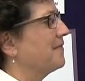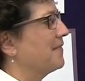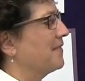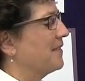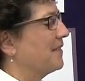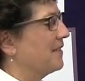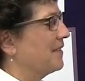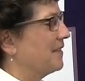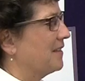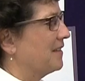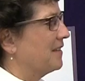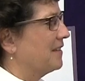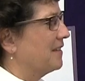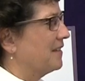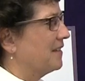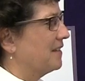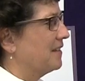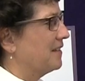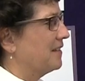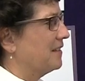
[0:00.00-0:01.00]

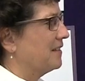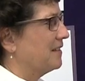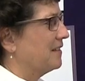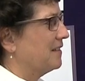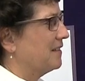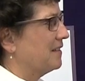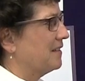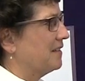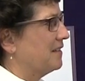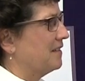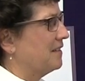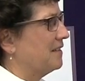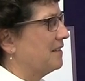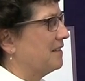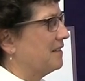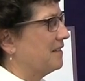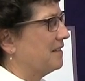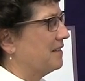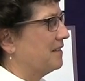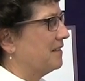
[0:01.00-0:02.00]

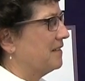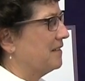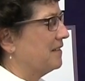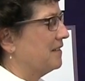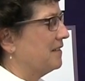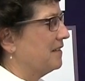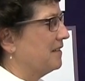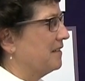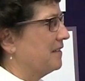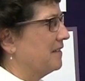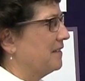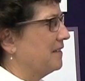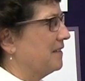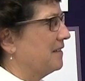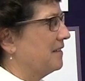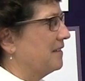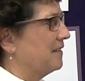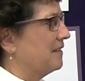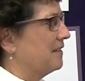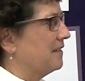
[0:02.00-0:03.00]

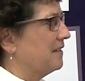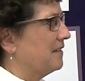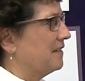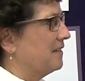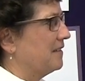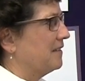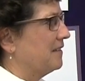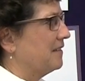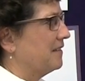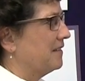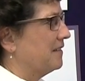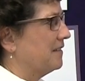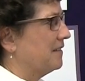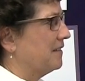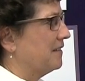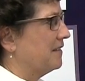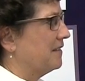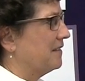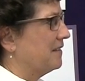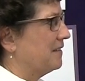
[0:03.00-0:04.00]

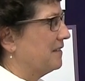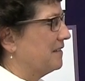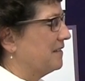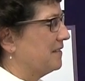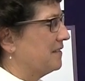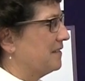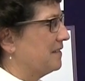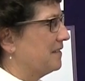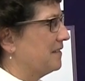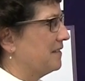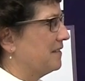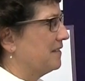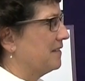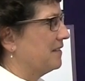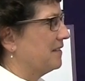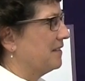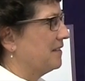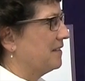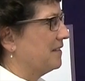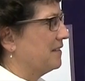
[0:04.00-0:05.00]

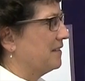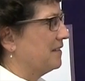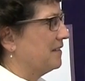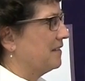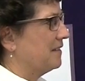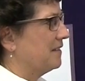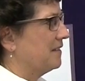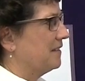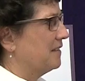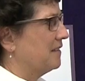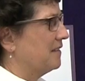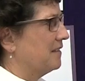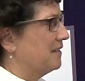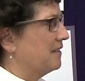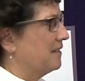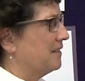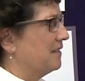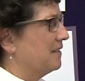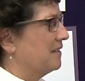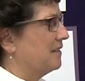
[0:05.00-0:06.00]

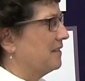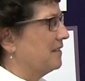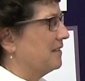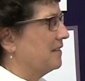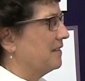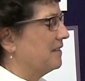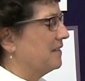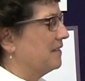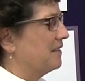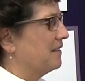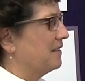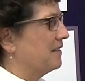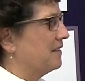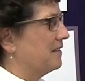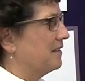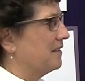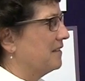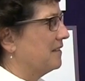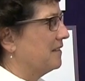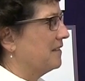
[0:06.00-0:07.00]

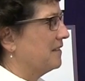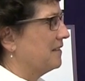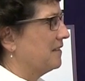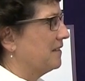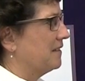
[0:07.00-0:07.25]
(silent)